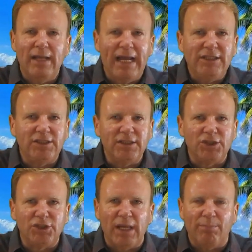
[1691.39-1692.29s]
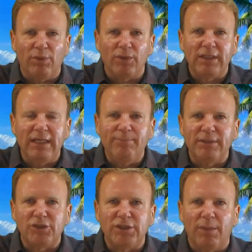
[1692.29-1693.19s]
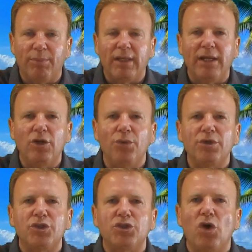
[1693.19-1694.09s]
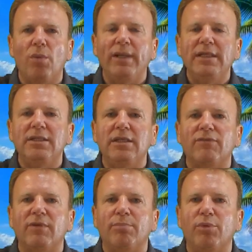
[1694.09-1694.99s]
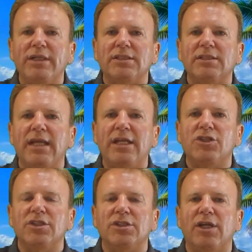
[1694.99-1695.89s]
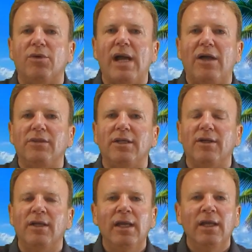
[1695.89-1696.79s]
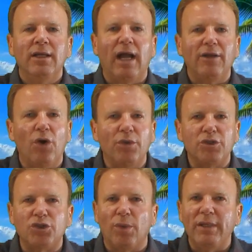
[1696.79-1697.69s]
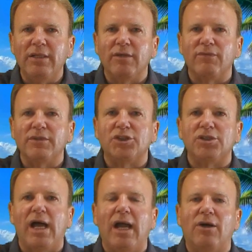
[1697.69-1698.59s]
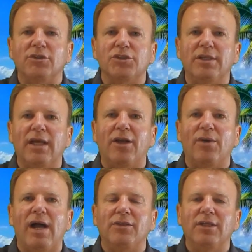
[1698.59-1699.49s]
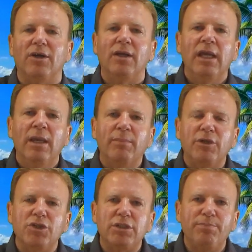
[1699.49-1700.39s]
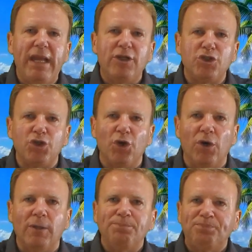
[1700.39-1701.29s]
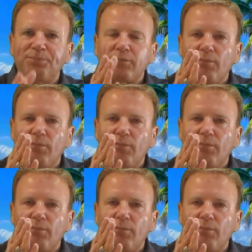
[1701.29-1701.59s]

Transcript: Nice and simple. Keep it simple. And I know there's so many different presentations that are out there. I know there's so many different styles that are out there. But just make sure